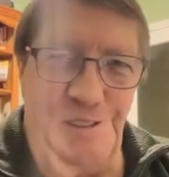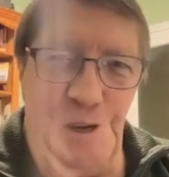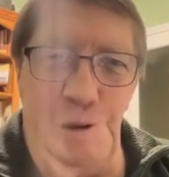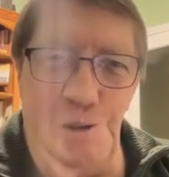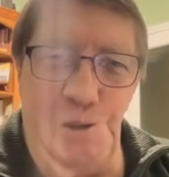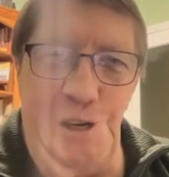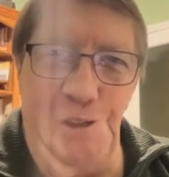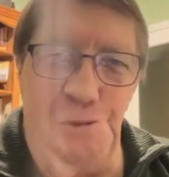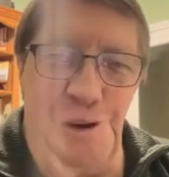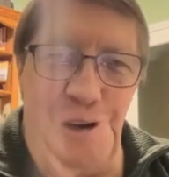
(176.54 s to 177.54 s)
Talk about
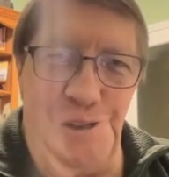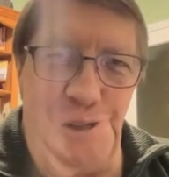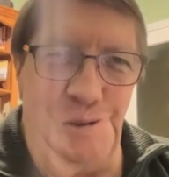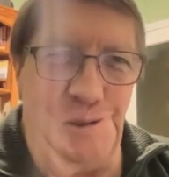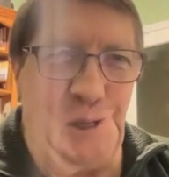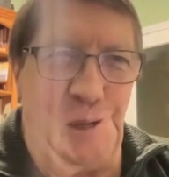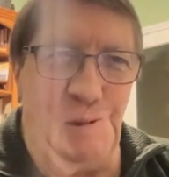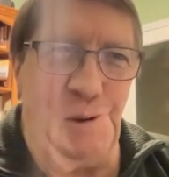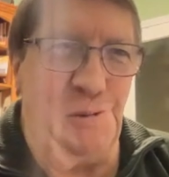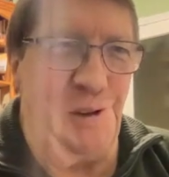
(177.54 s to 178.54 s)
setting your ways. I was
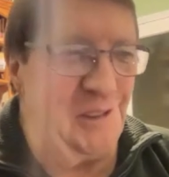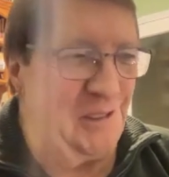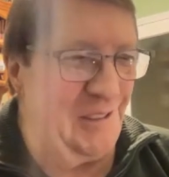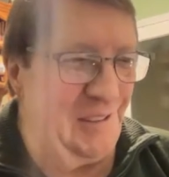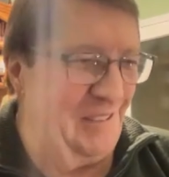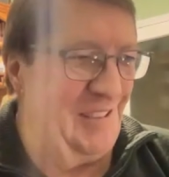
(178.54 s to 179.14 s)
setting my ways.